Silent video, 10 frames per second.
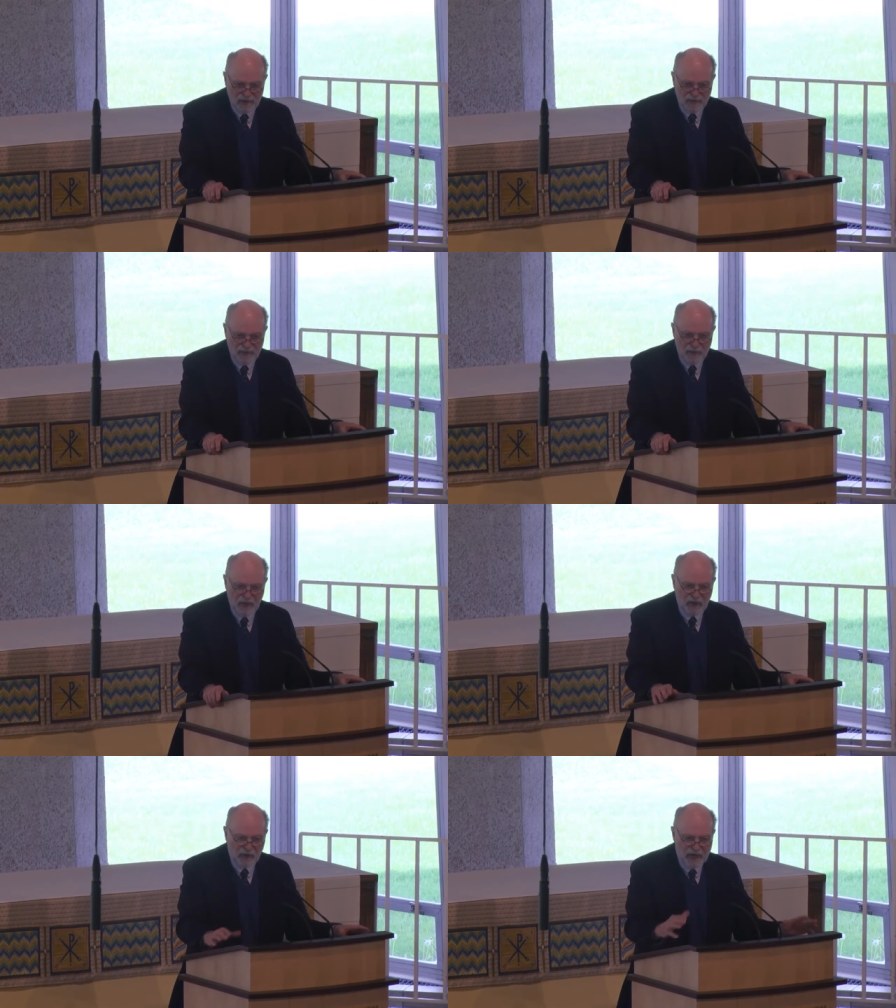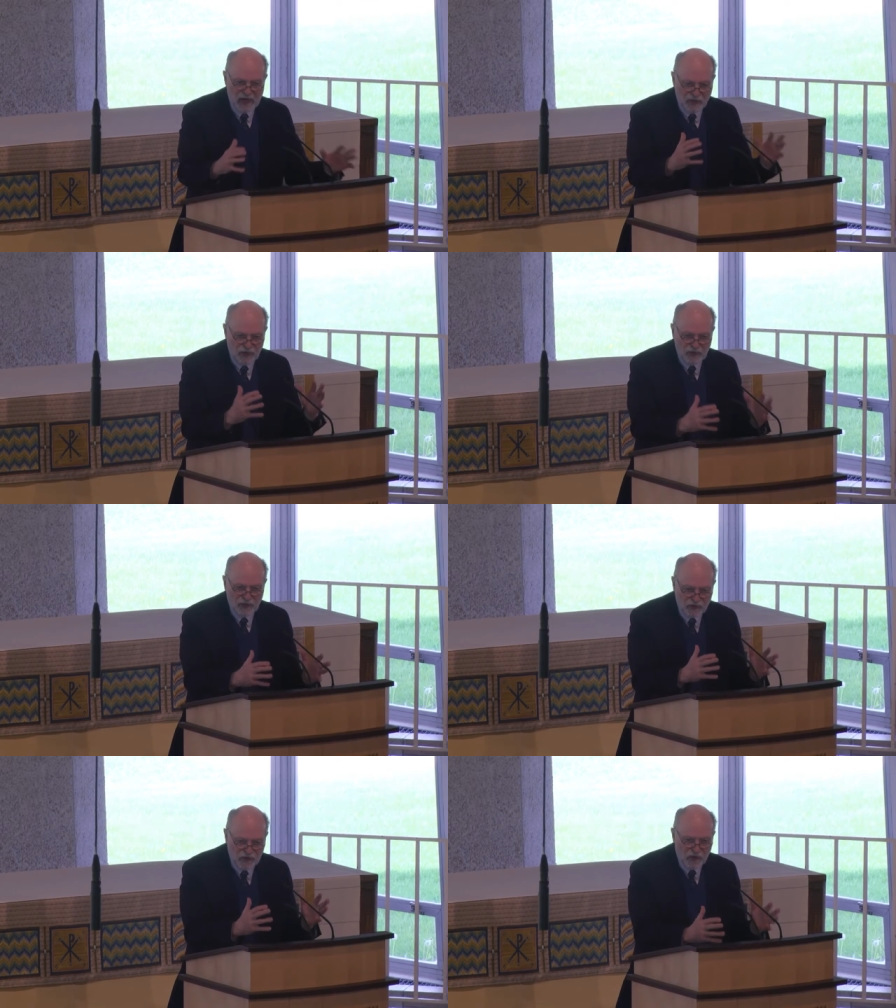From the creation
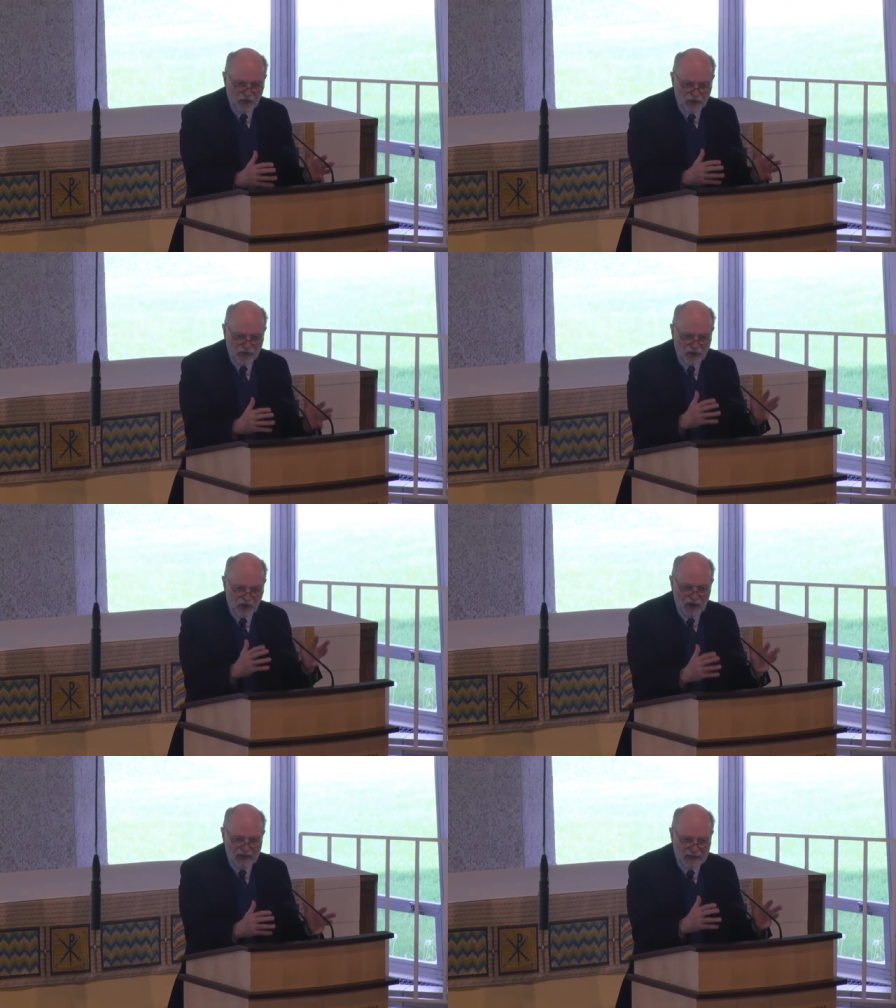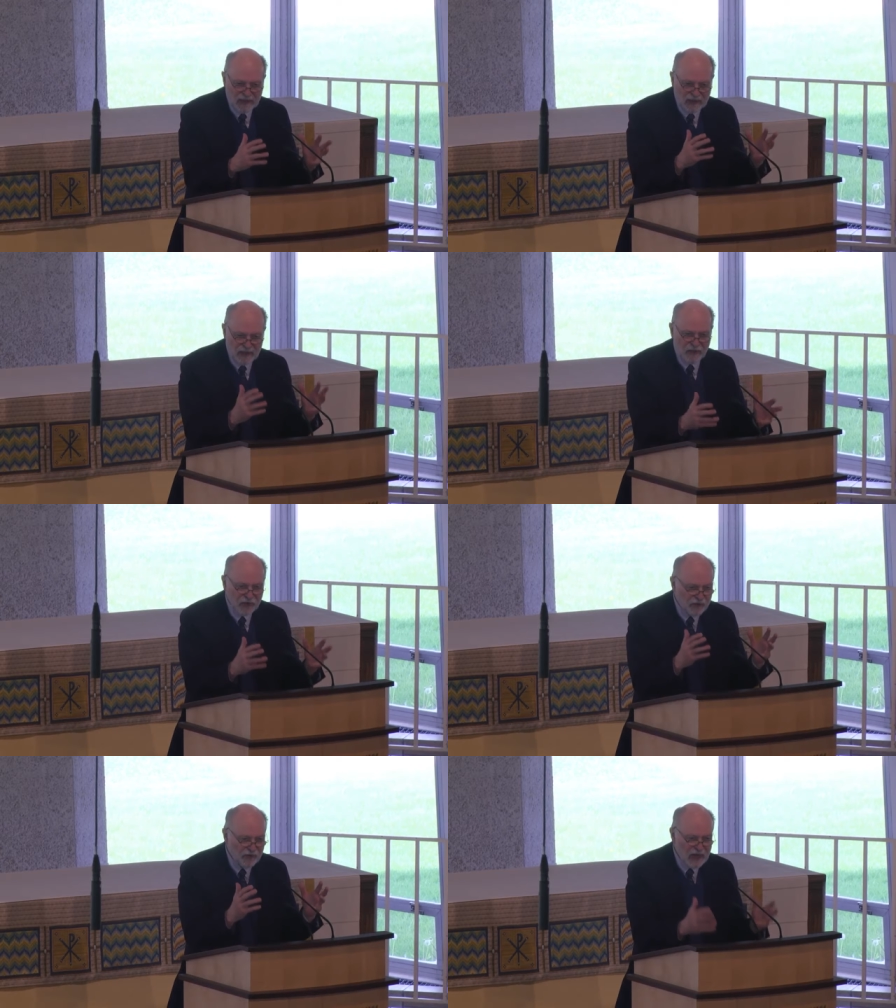stories calling
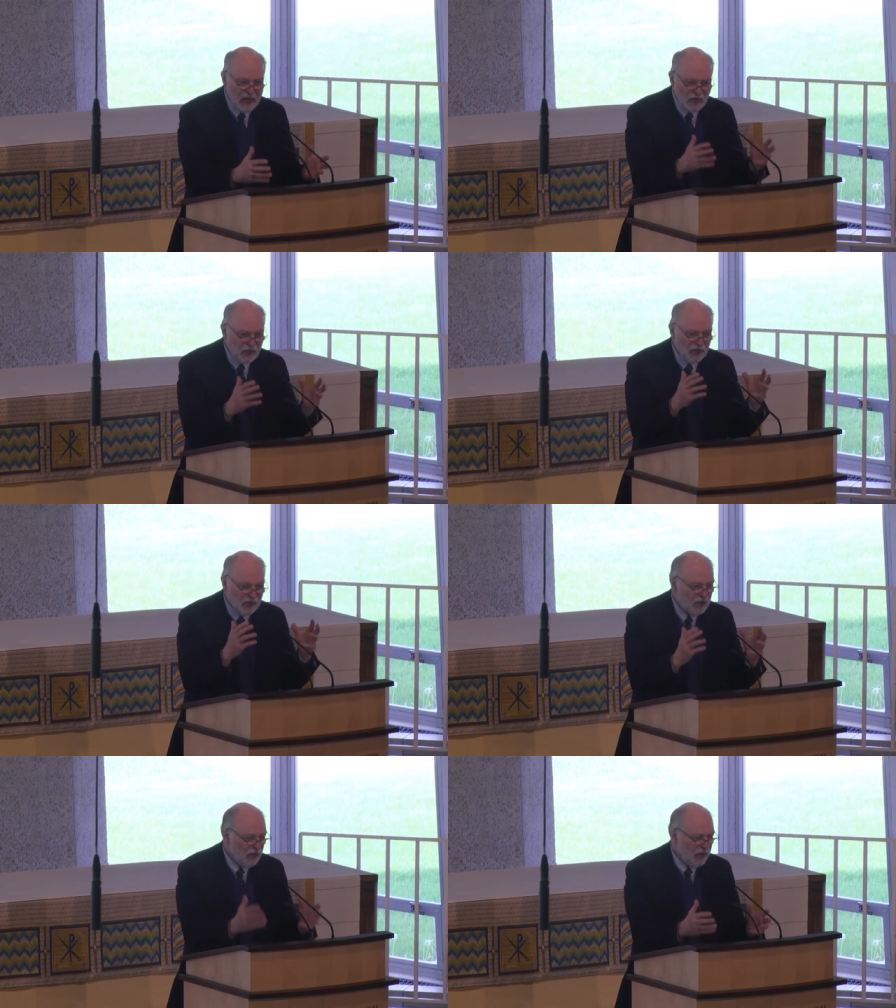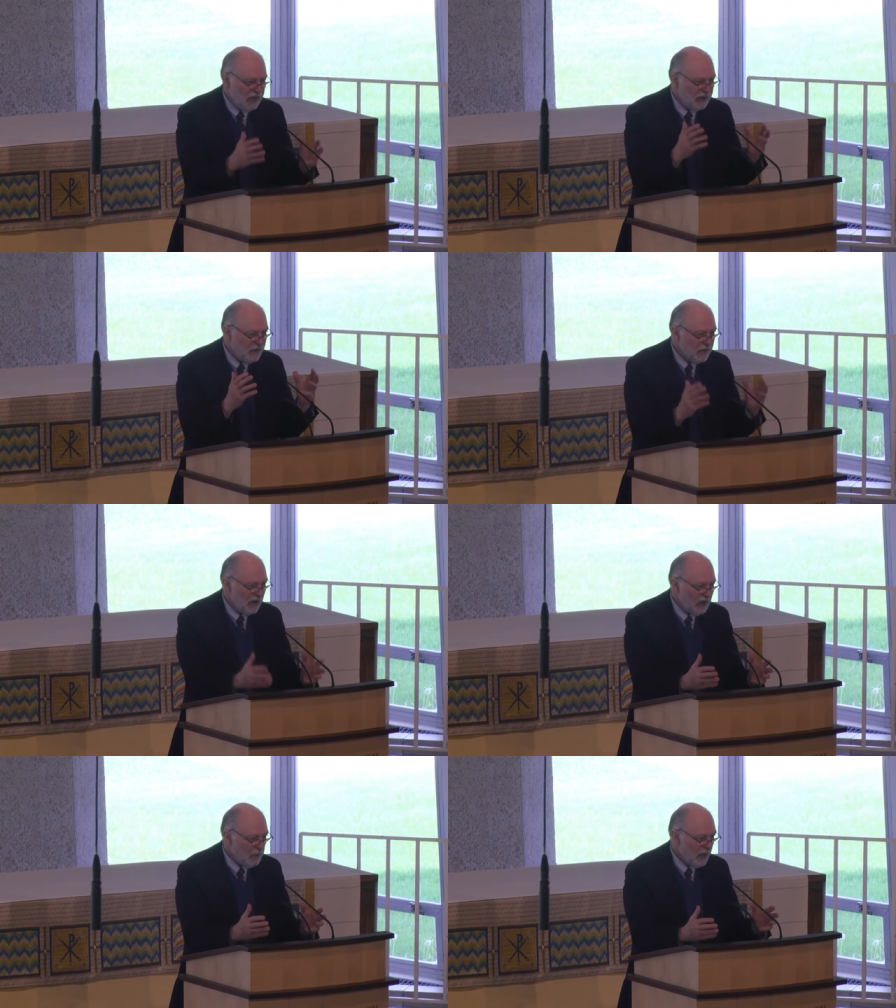this creation good and
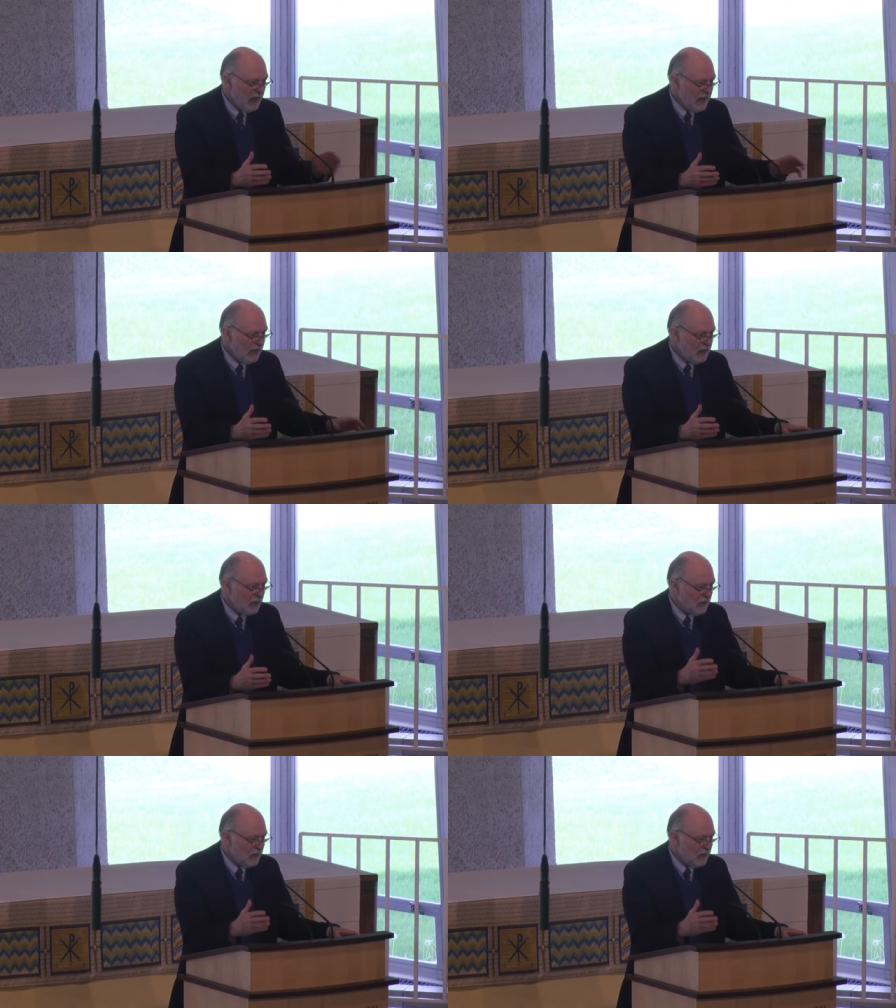celebrating it,